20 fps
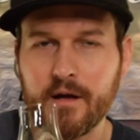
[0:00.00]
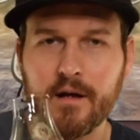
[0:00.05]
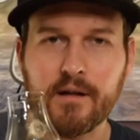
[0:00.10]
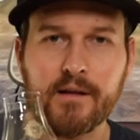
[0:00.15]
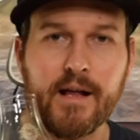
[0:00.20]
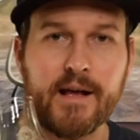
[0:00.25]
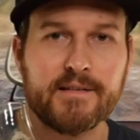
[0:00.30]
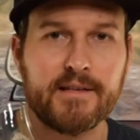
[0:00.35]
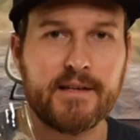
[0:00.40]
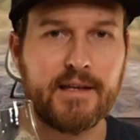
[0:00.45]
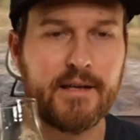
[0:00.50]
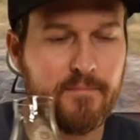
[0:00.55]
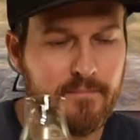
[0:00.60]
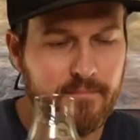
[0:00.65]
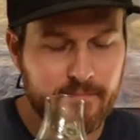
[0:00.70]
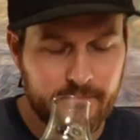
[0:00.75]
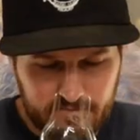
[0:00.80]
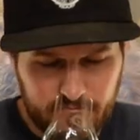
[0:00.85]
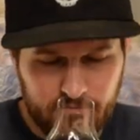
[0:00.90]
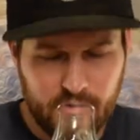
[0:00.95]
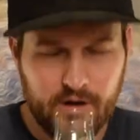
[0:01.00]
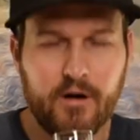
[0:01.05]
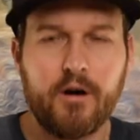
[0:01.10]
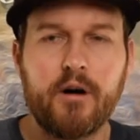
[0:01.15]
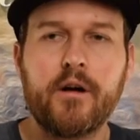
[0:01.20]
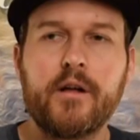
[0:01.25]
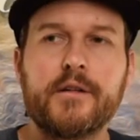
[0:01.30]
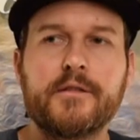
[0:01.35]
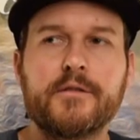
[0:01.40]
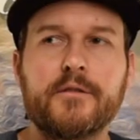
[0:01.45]
Class E.
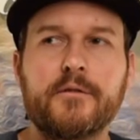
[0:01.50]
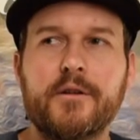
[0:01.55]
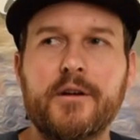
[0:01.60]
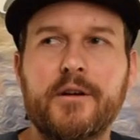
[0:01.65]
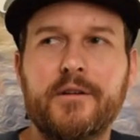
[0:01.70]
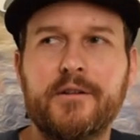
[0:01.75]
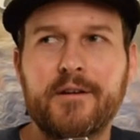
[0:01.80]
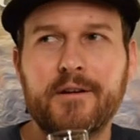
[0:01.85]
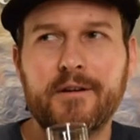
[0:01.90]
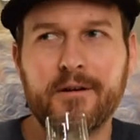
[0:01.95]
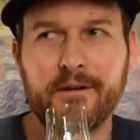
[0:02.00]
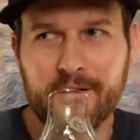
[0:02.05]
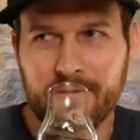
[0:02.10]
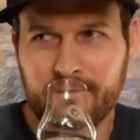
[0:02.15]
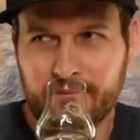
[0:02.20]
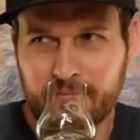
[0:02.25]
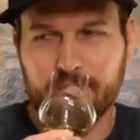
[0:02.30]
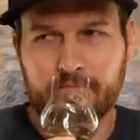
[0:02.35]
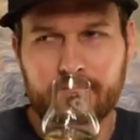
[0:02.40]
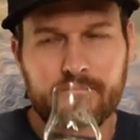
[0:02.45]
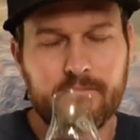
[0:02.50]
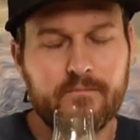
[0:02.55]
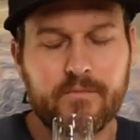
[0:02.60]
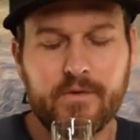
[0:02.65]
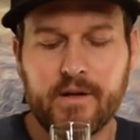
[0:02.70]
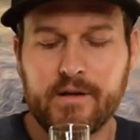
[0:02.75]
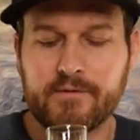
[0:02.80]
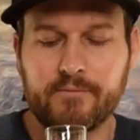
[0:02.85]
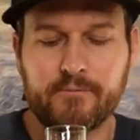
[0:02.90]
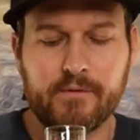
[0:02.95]
Oh, so good too.
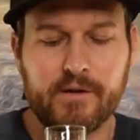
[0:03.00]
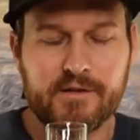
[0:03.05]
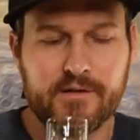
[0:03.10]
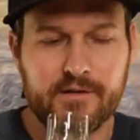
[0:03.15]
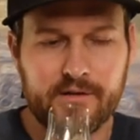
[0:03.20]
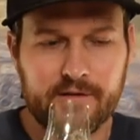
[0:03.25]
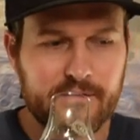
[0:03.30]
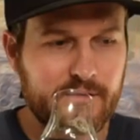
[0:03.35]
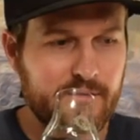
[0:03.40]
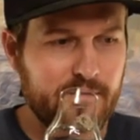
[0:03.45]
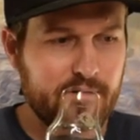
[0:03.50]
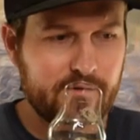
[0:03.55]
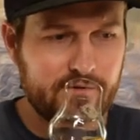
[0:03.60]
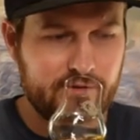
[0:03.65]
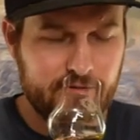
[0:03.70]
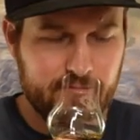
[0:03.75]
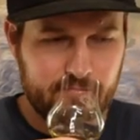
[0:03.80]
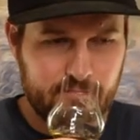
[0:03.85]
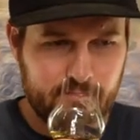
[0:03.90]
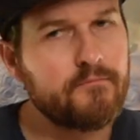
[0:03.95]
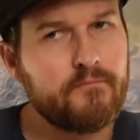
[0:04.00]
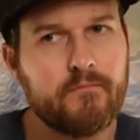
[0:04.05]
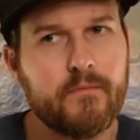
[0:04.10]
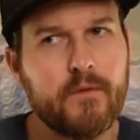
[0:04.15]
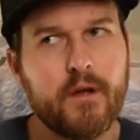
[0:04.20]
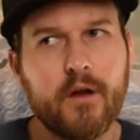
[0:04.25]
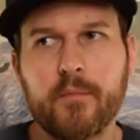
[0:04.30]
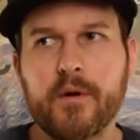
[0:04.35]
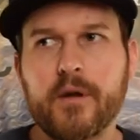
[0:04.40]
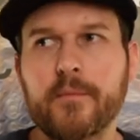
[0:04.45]
Nice richness to this.
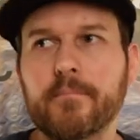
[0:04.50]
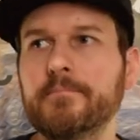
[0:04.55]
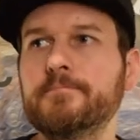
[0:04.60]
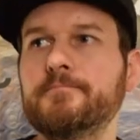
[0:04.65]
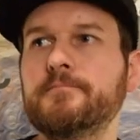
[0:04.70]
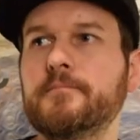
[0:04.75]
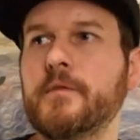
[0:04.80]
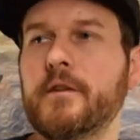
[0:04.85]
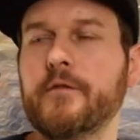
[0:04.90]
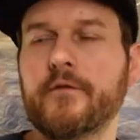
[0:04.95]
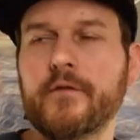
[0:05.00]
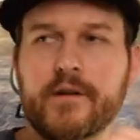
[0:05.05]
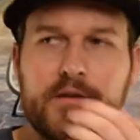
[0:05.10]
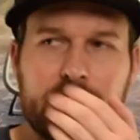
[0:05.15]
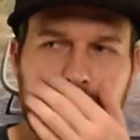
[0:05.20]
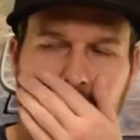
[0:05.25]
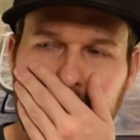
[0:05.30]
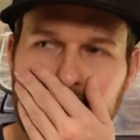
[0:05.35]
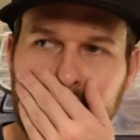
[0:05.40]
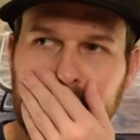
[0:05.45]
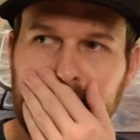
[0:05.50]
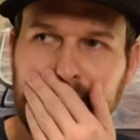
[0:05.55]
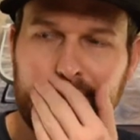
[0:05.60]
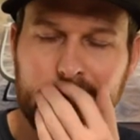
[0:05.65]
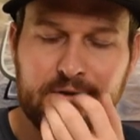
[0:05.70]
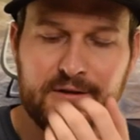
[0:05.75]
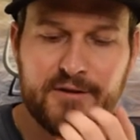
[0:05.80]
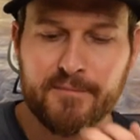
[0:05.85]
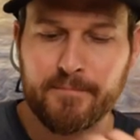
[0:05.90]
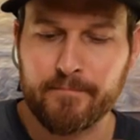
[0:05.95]
I mean, the finish on this is
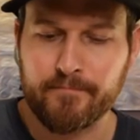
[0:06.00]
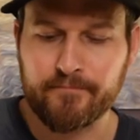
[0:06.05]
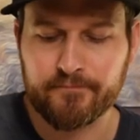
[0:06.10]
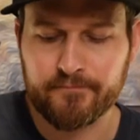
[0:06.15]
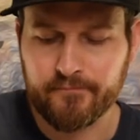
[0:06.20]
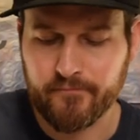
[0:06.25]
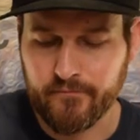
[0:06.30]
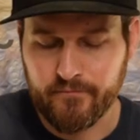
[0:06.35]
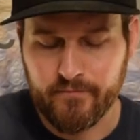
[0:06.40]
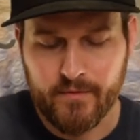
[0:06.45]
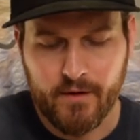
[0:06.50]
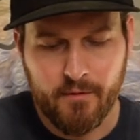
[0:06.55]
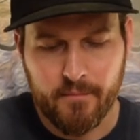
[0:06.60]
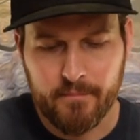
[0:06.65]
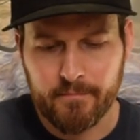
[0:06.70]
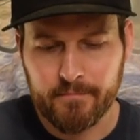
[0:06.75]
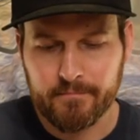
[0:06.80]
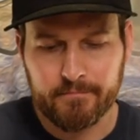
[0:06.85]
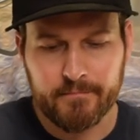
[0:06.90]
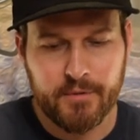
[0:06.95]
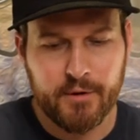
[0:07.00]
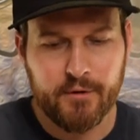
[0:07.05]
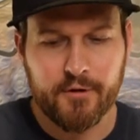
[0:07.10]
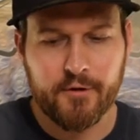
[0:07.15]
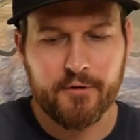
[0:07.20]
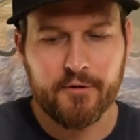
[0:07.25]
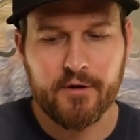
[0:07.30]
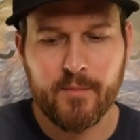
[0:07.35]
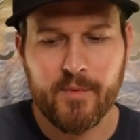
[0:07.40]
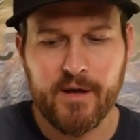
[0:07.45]
just pure
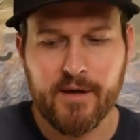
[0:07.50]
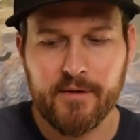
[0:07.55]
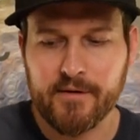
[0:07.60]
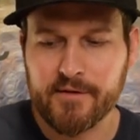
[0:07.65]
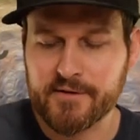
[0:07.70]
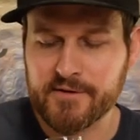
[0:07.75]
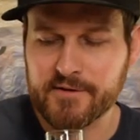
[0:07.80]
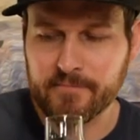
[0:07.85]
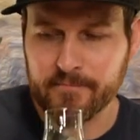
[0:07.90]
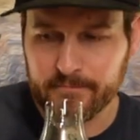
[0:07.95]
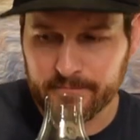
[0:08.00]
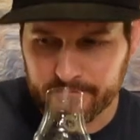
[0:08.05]
creaminess.